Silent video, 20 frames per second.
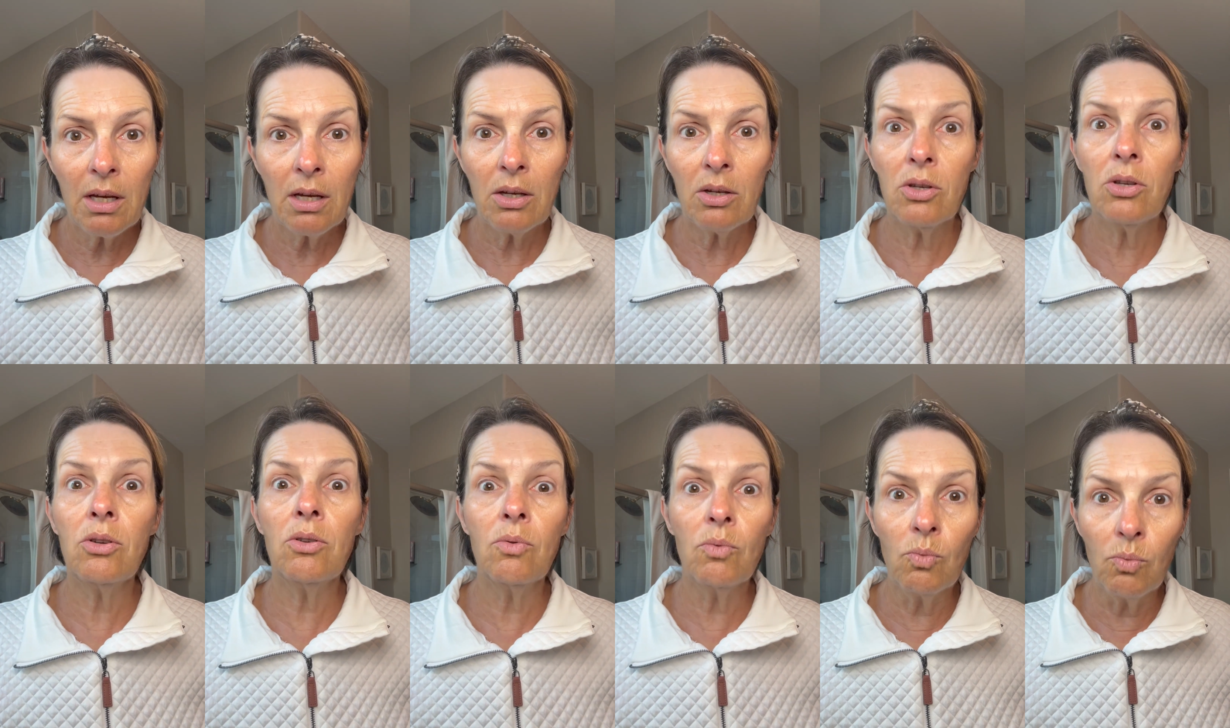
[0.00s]

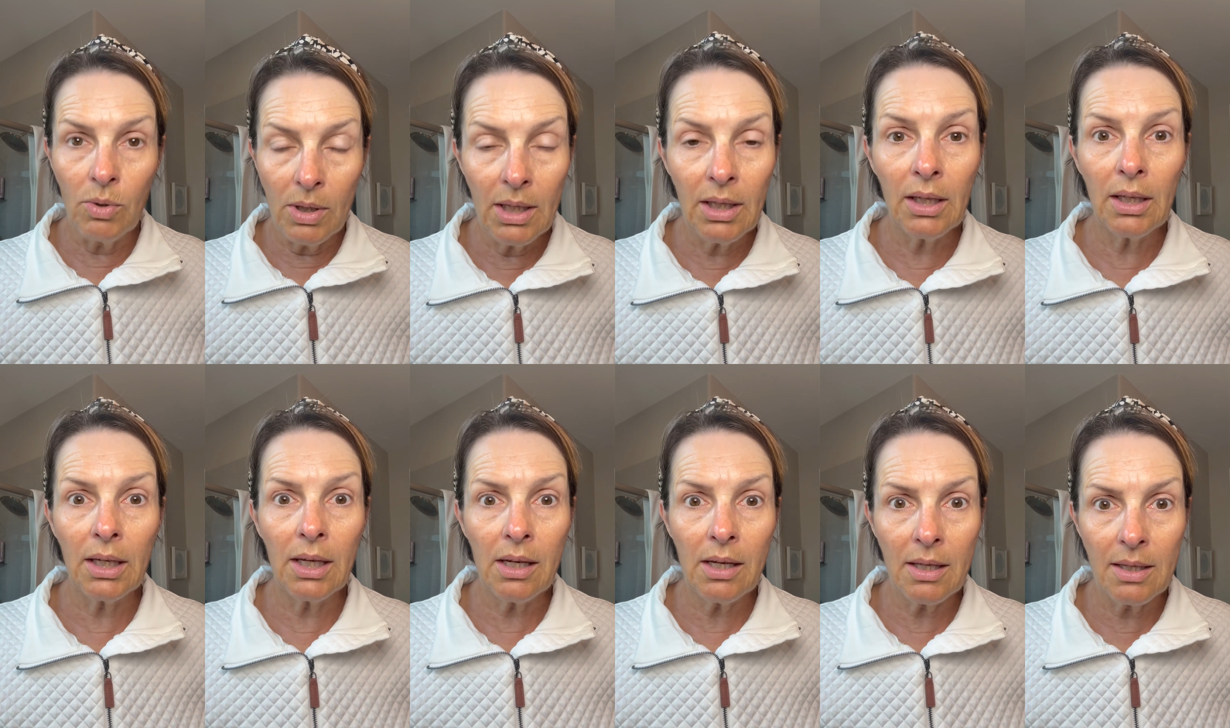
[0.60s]
you
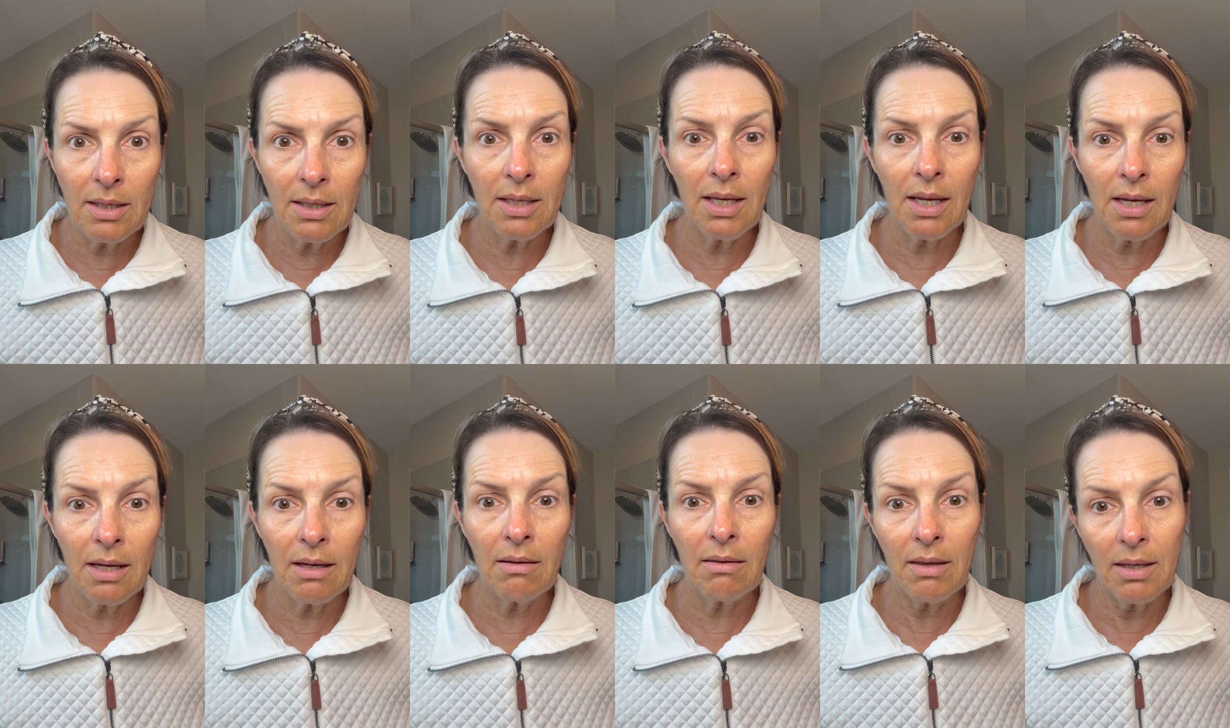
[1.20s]
really can
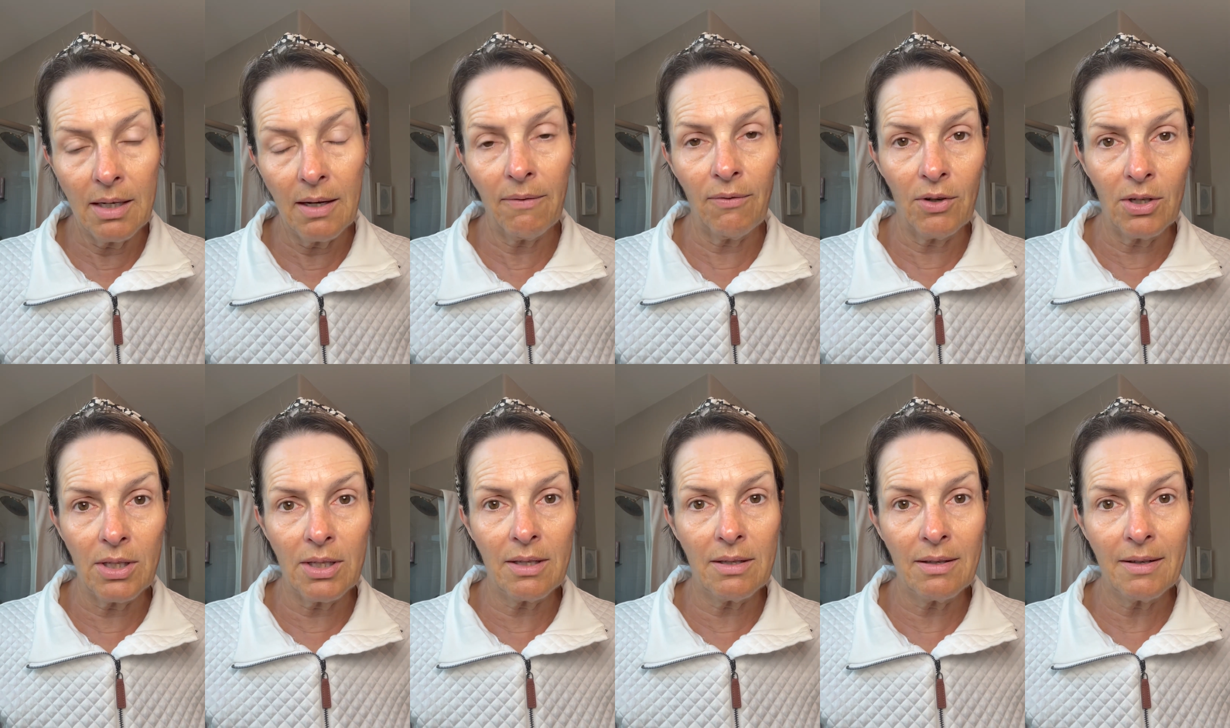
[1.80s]
see the
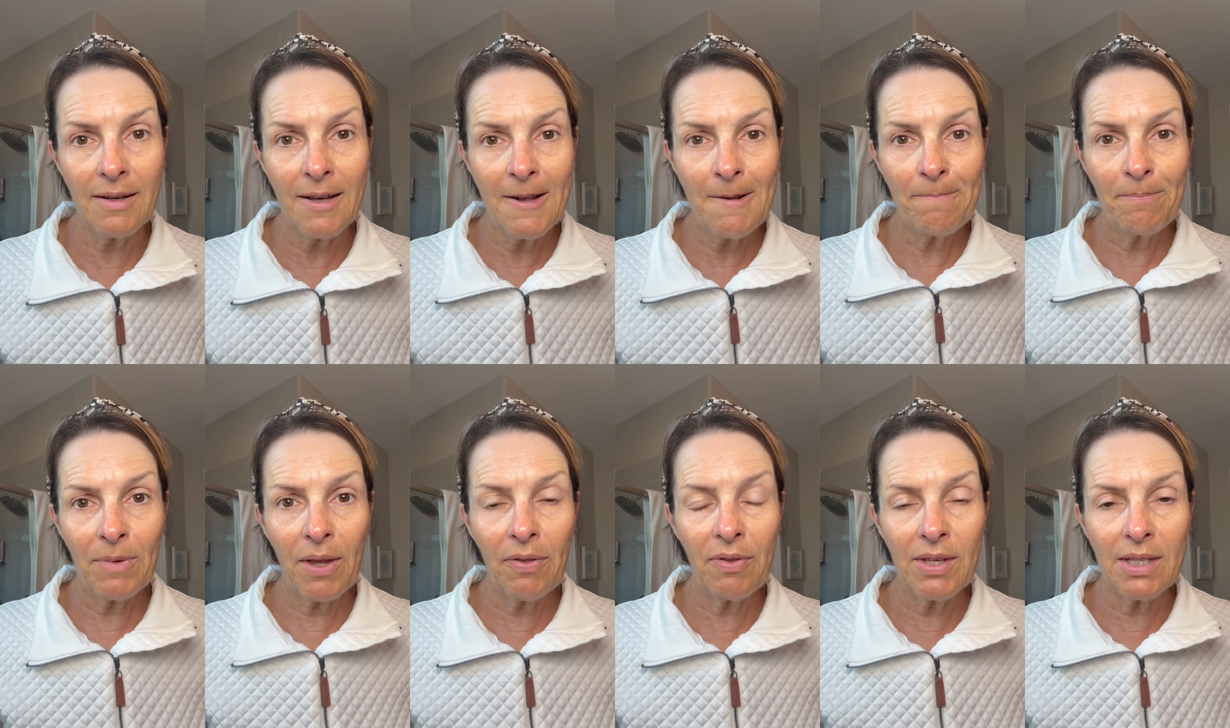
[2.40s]
difference
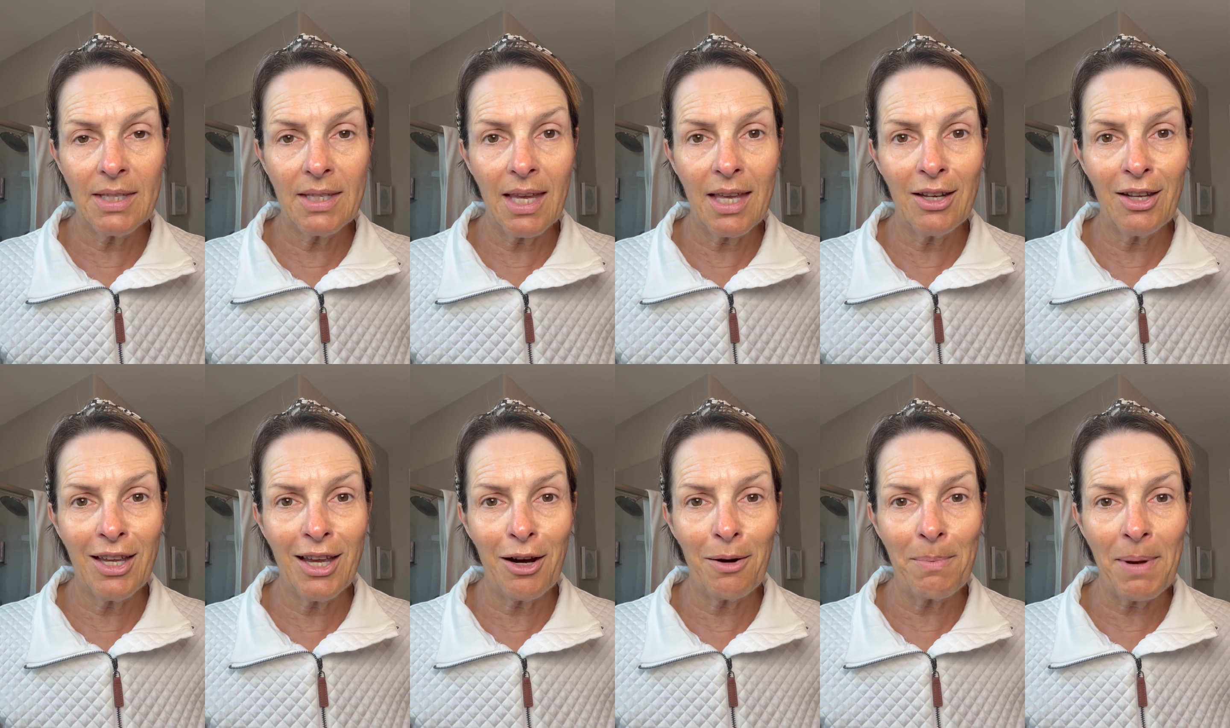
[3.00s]
that the
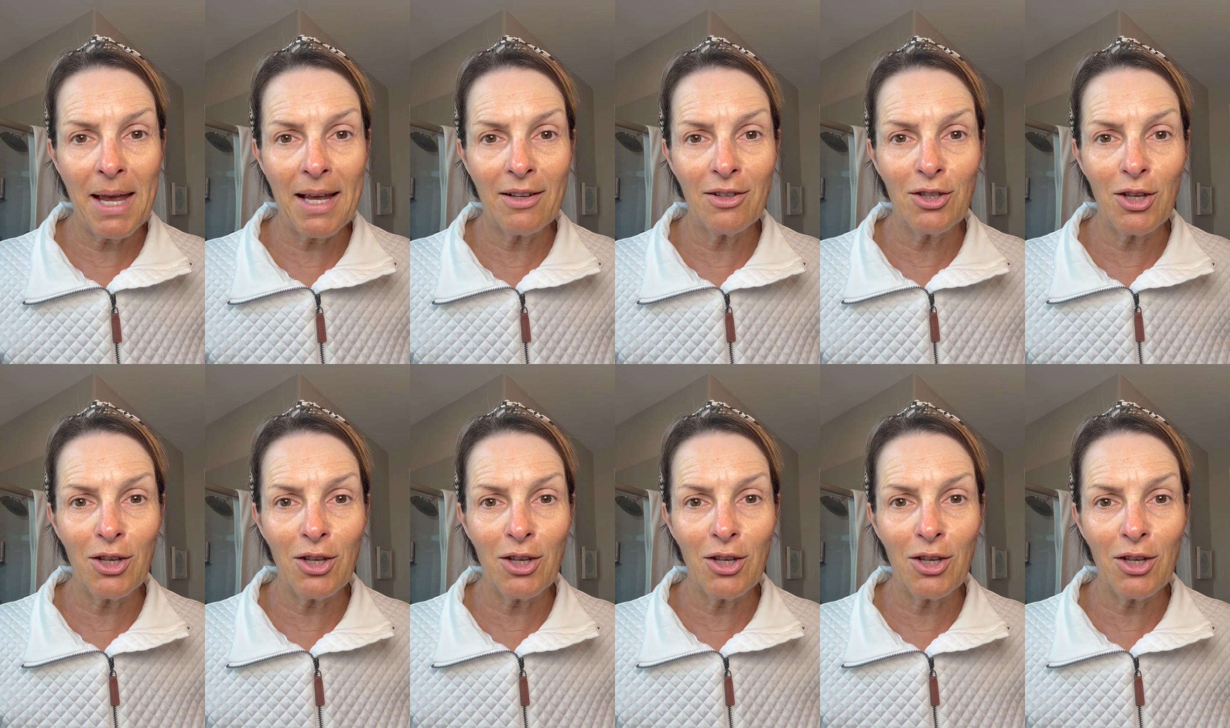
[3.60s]
skincare makes.